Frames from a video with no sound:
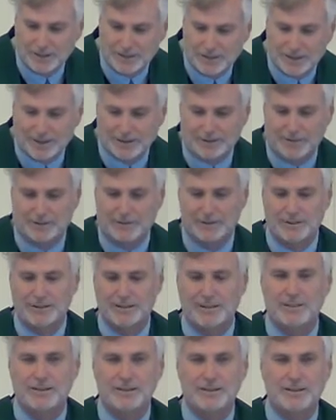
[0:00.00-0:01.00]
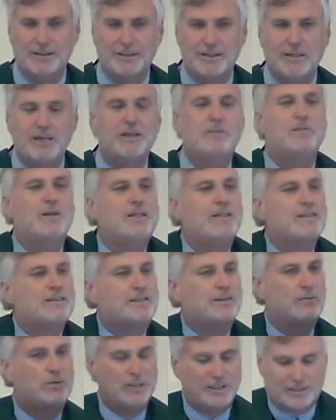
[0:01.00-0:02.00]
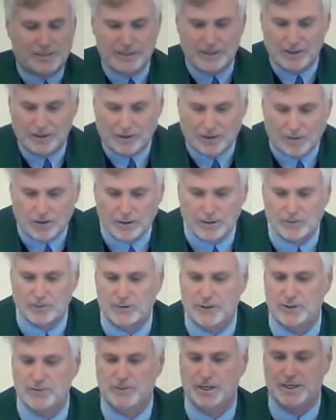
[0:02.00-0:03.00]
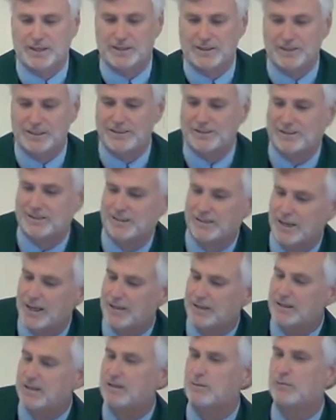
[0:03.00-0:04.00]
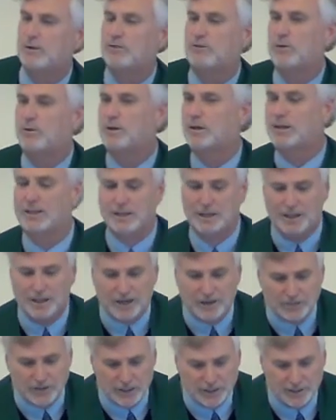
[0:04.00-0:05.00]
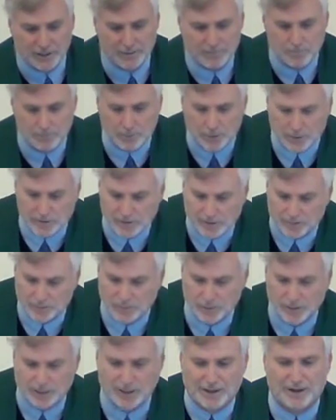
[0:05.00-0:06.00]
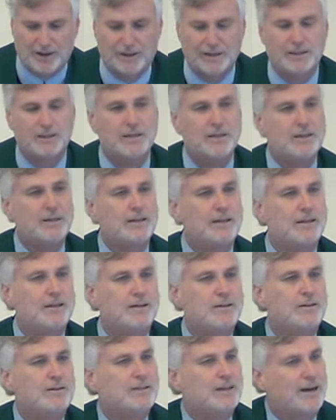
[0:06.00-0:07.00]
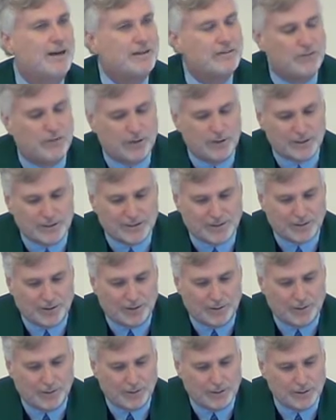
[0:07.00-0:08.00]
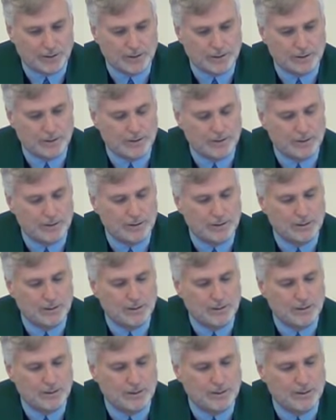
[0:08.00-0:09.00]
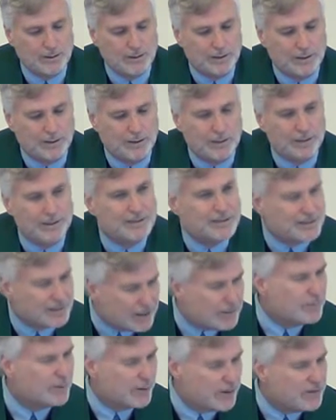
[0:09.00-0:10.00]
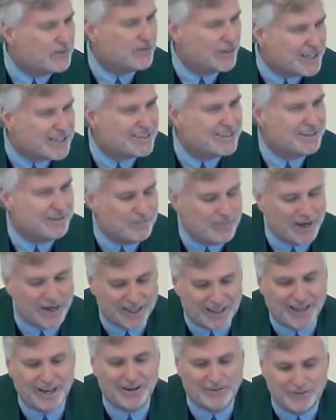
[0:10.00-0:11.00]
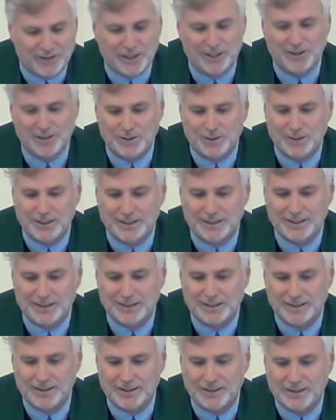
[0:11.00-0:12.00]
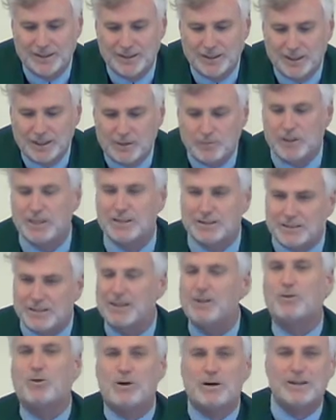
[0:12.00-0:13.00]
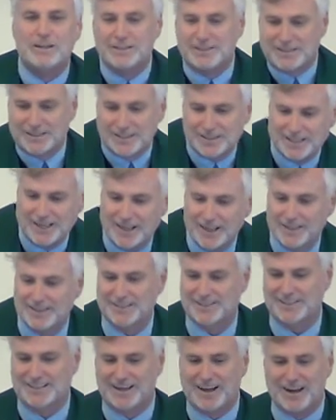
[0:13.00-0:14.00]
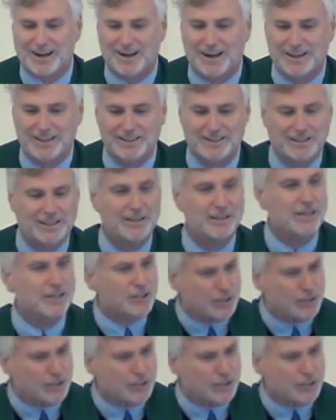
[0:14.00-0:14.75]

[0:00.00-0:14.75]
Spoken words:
another. It means that we see all of humanity standing before a loving and merciful God who died for us all. Some are offended by that view because they want us to take a side, to